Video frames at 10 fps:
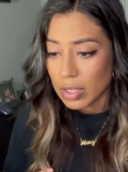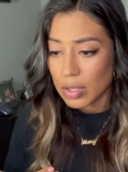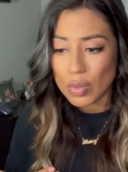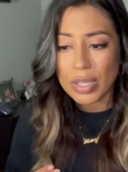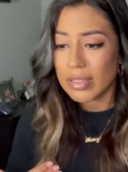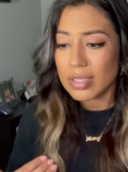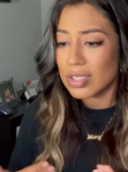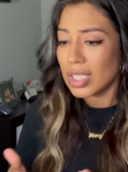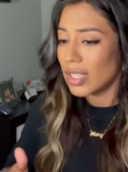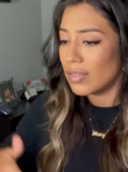who gives a
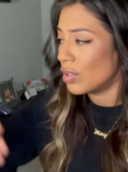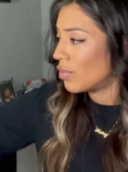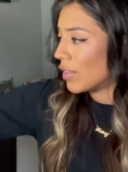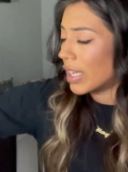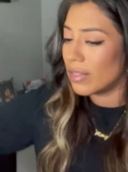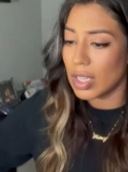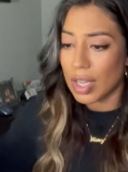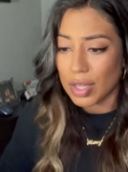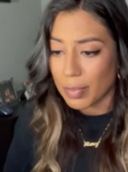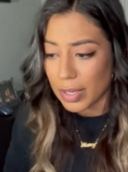shit if you forgive the
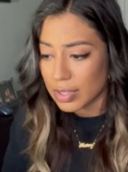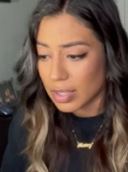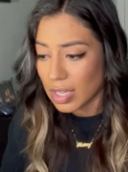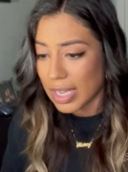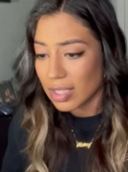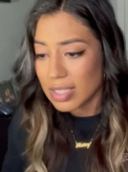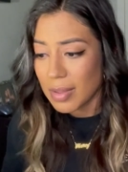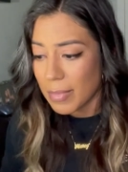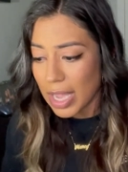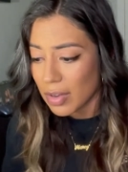other person or not? It
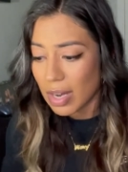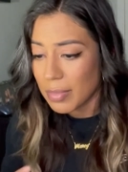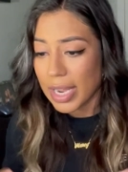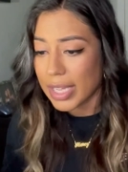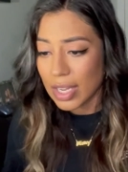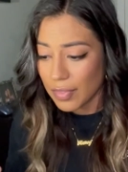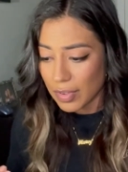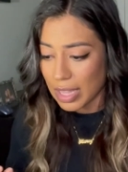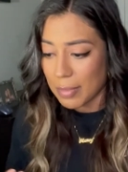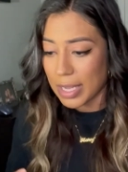doesn't matter. I'm not here
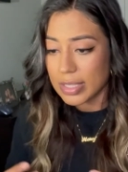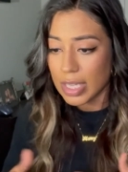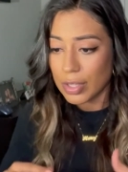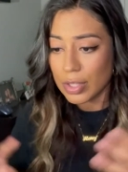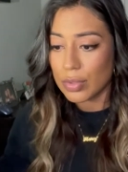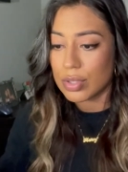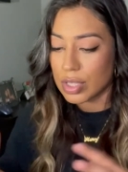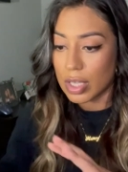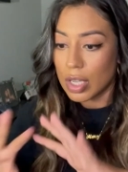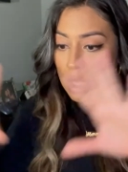for that. I'm not telling you
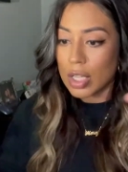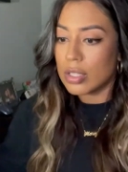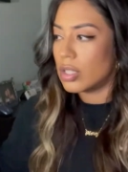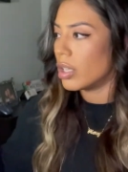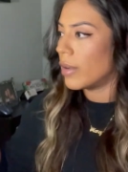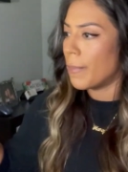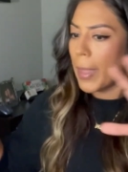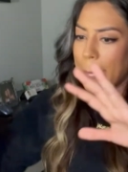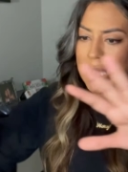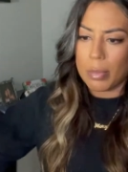to to
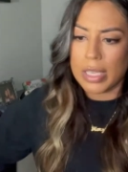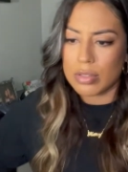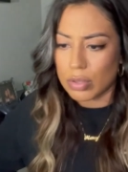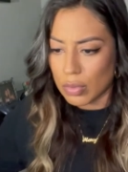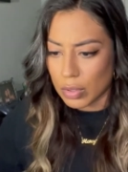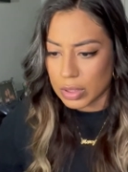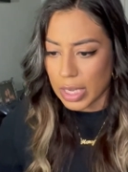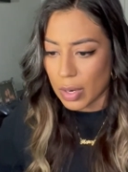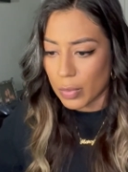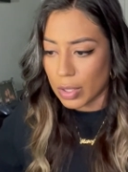make peace with the whole
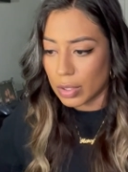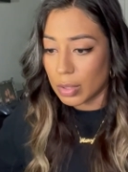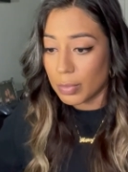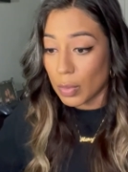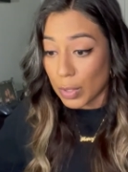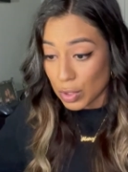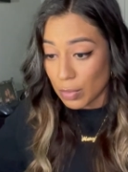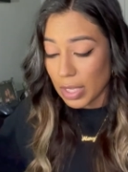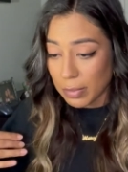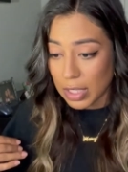entire world. But when you
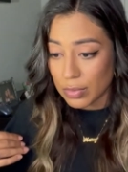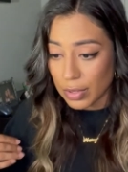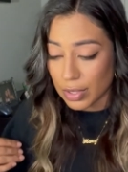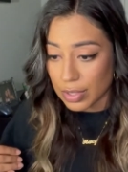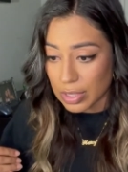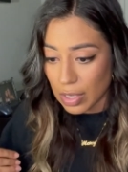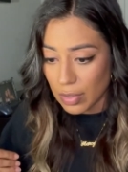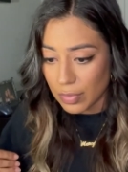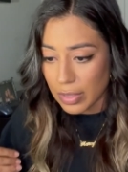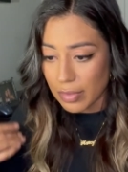make peace with
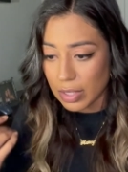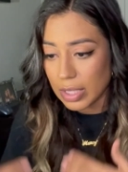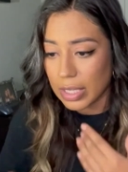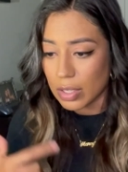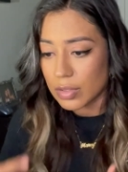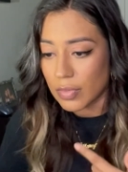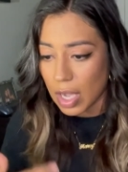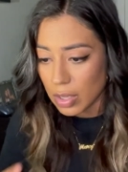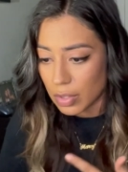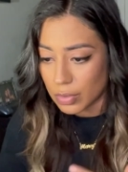yourself, everything else
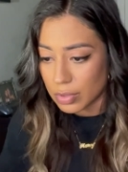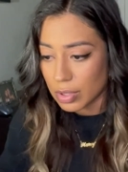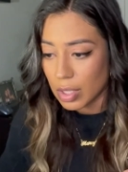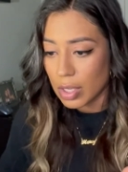follows.